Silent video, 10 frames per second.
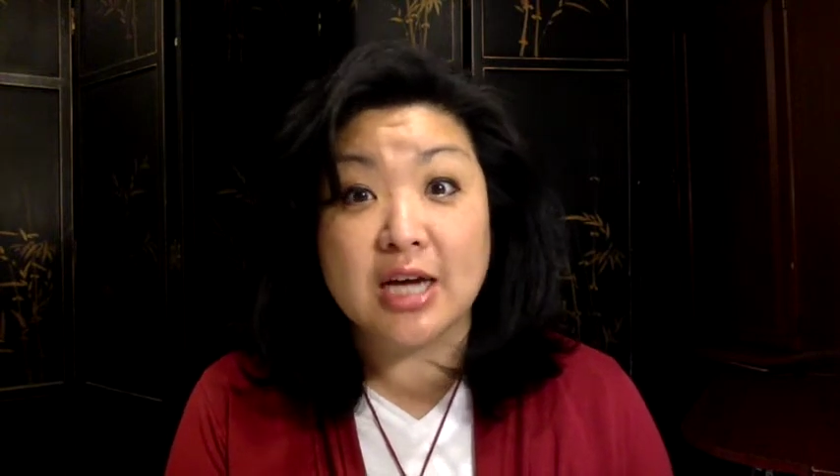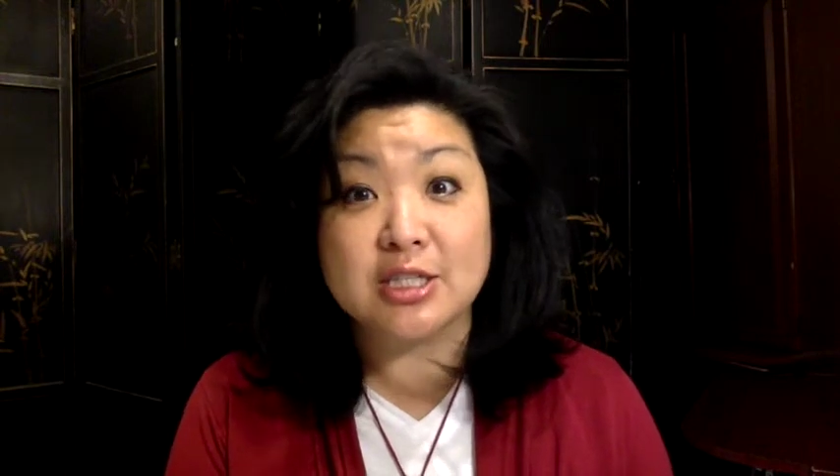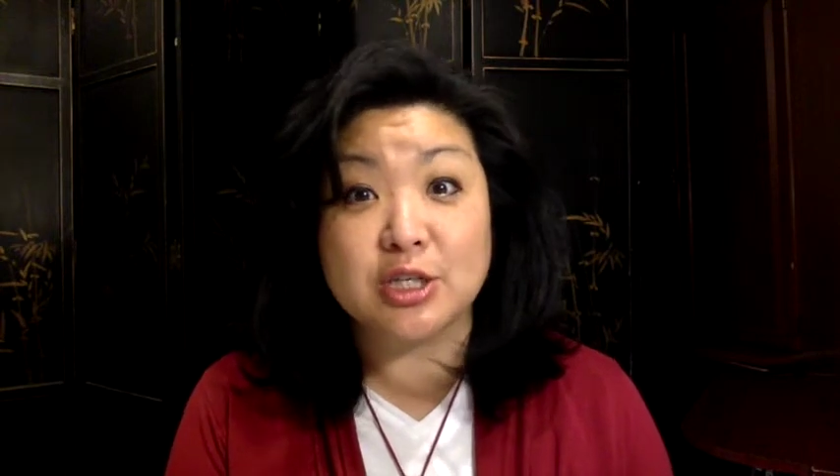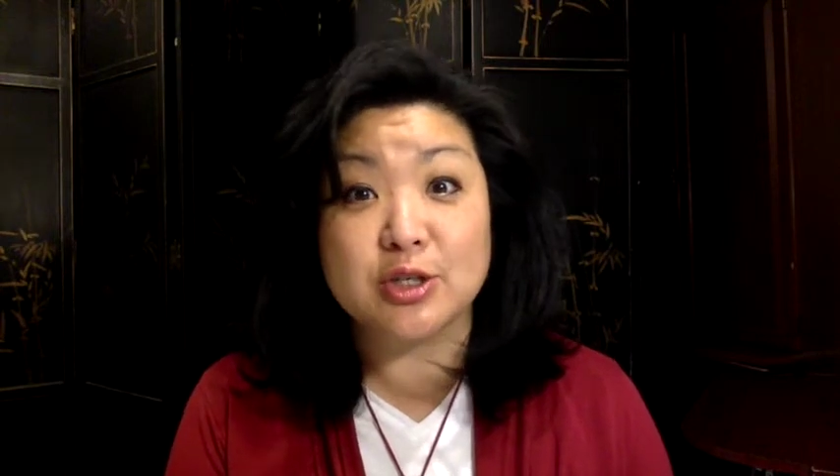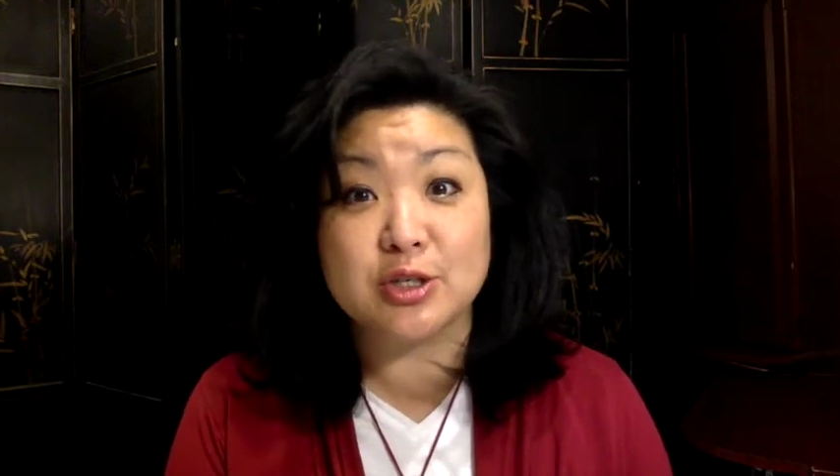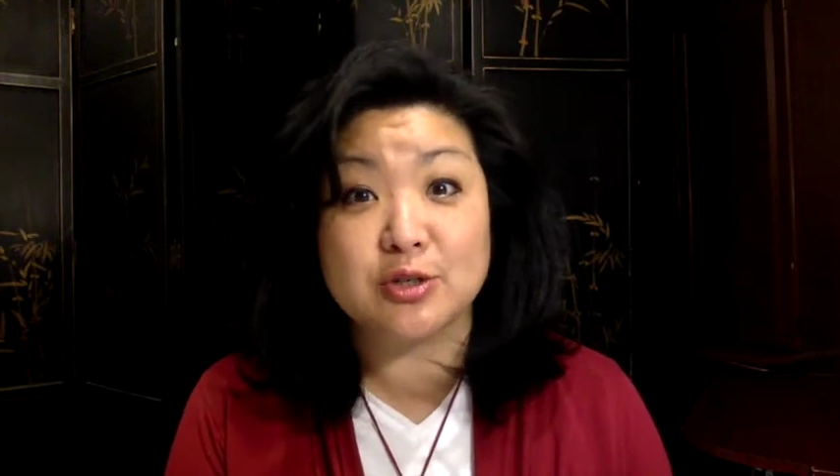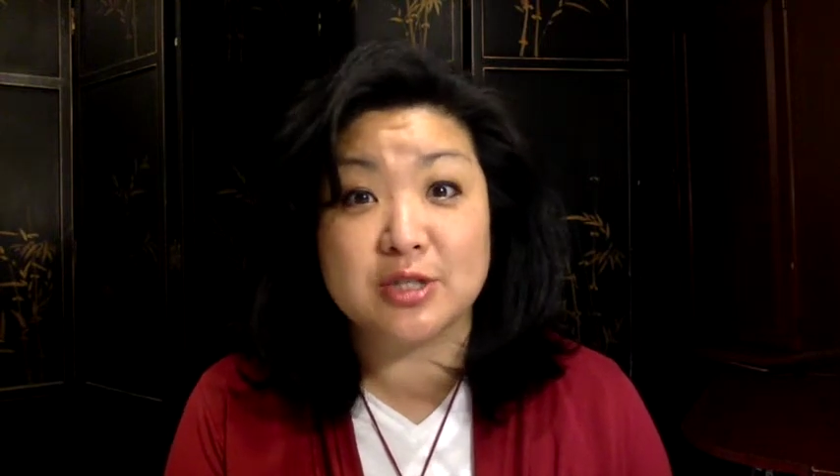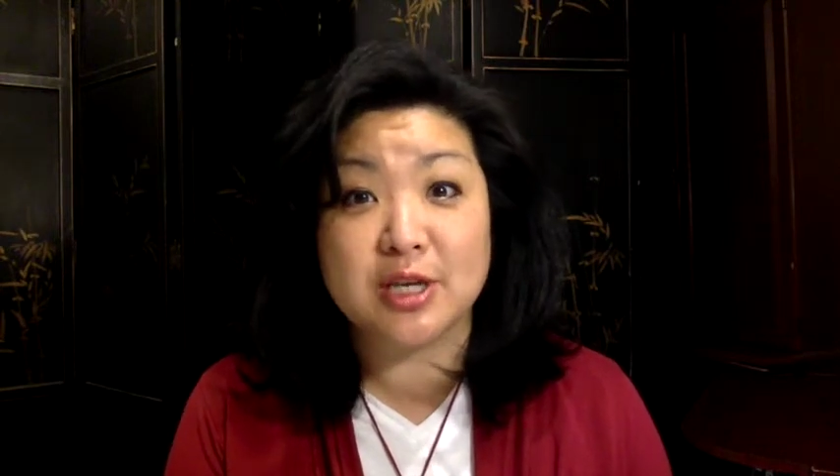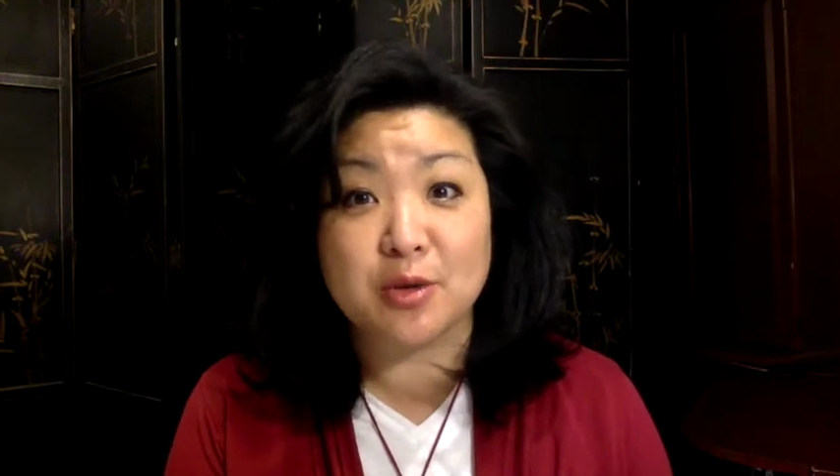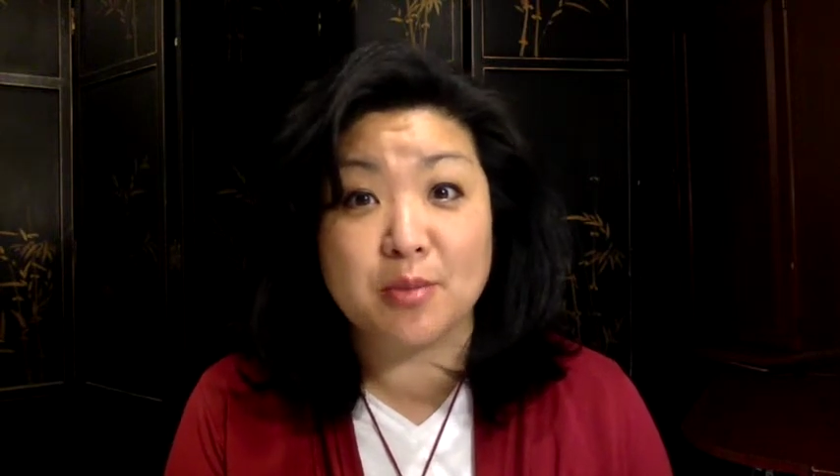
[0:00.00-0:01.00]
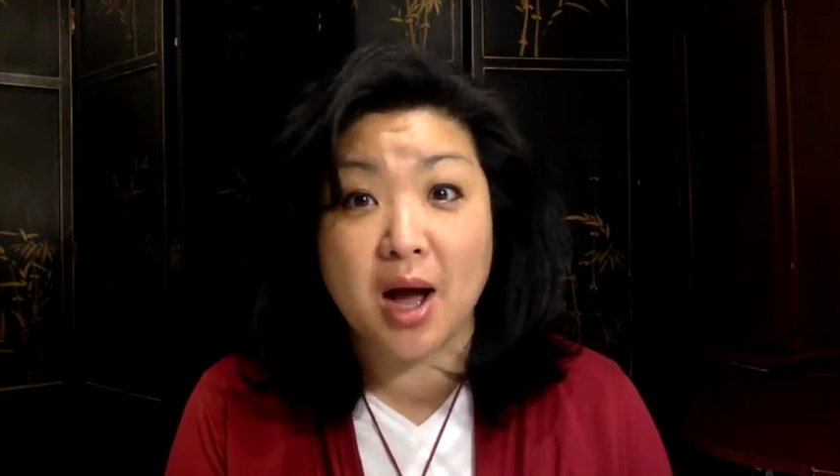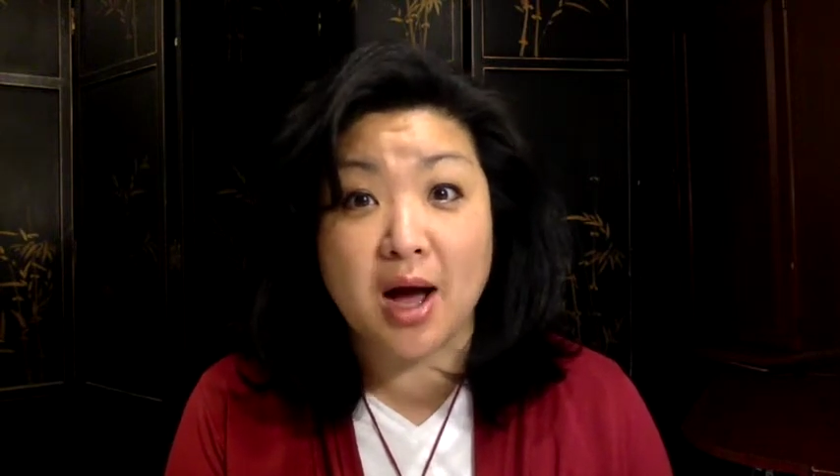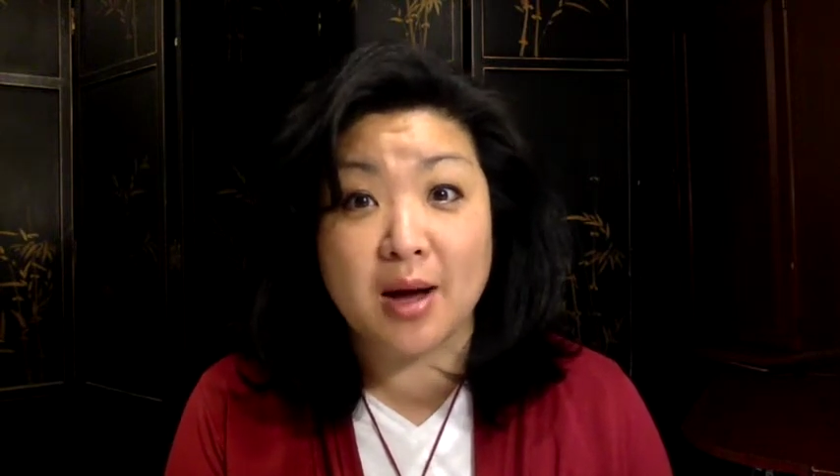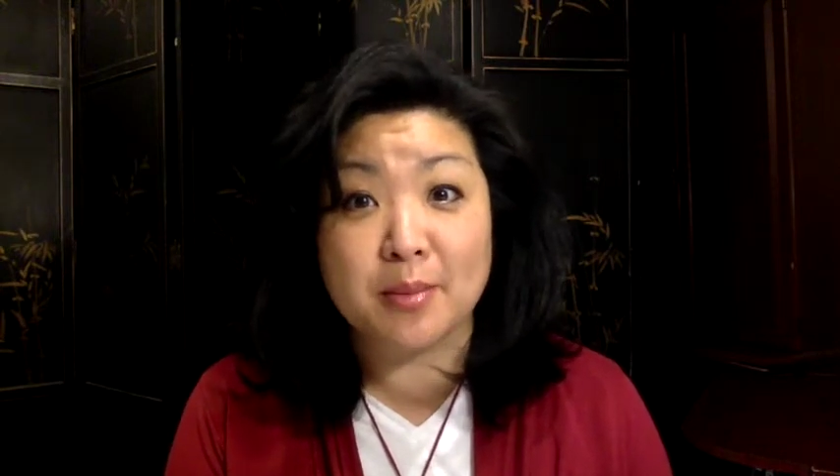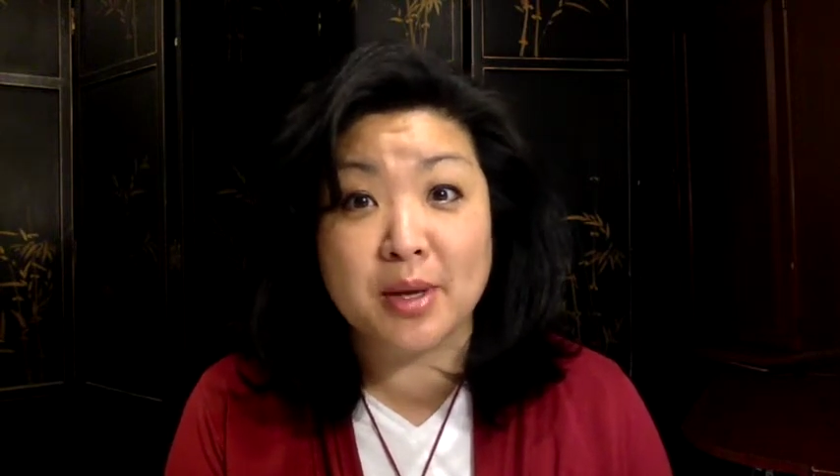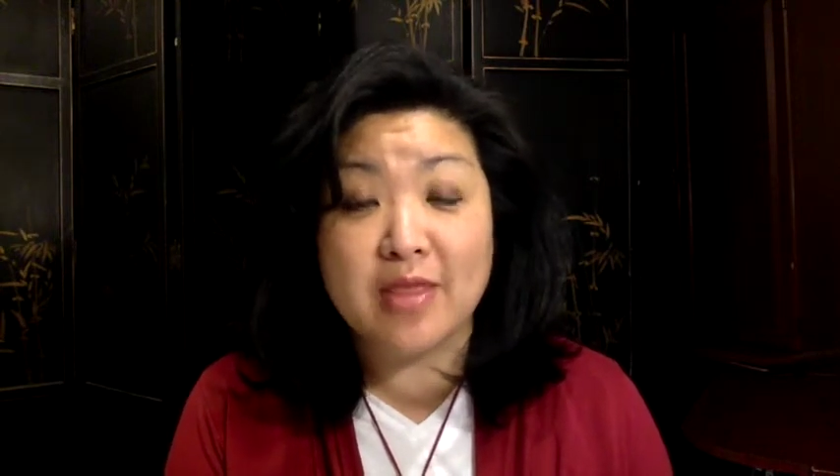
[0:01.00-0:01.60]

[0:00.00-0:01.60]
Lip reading: until you see your mom.